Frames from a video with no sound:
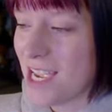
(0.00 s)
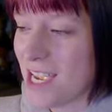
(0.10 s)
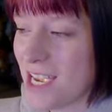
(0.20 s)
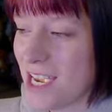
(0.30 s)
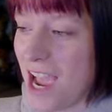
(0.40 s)

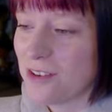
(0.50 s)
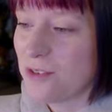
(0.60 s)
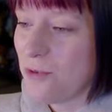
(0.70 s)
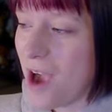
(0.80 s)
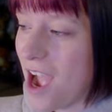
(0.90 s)
I don't know
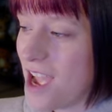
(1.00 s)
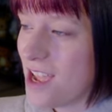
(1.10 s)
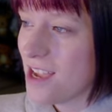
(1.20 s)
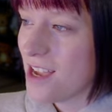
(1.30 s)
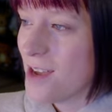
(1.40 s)
why.
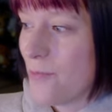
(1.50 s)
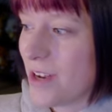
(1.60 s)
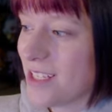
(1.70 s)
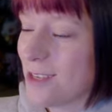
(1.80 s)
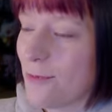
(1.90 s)
But
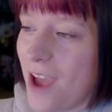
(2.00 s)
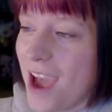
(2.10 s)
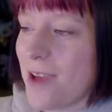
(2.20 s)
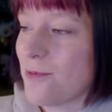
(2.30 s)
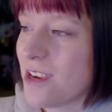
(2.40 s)
it's a
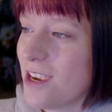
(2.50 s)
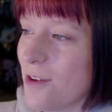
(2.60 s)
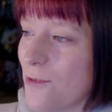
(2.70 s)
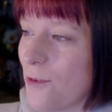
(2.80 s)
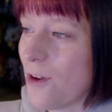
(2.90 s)
vibe. We're here
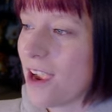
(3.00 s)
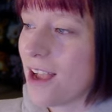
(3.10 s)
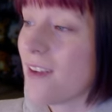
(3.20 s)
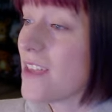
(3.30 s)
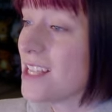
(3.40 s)
for it.
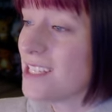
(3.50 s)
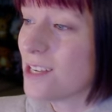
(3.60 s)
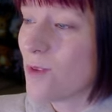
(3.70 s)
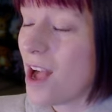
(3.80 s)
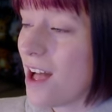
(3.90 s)
He
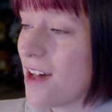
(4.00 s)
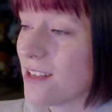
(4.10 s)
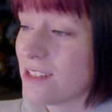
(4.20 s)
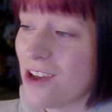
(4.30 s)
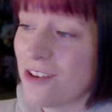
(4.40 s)
did well, held
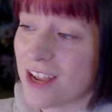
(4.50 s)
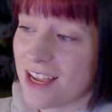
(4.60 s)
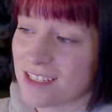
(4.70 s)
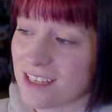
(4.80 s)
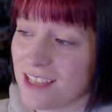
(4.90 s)
his own. I
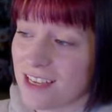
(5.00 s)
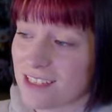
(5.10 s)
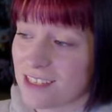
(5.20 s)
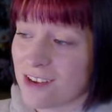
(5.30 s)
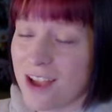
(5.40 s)
actually liked
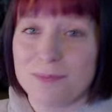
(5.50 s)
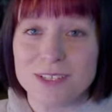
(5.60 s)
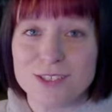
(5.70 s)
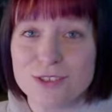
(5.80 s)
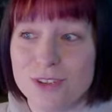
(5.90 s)
Sung Han
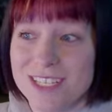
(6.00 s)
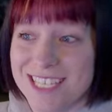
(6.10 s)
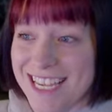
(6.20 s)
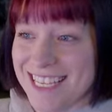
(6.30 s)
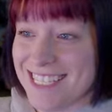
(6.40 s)
Bin's
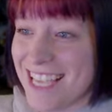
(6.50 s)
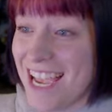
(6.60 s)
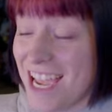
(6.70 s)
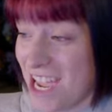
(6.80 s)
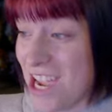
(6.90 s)
choices
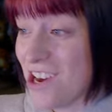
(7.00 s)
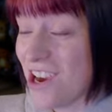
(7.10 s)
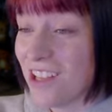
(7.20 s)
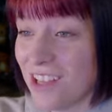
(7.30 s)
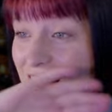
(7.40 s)
here
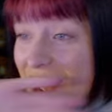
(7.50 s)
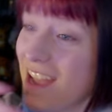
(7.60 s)
a lot.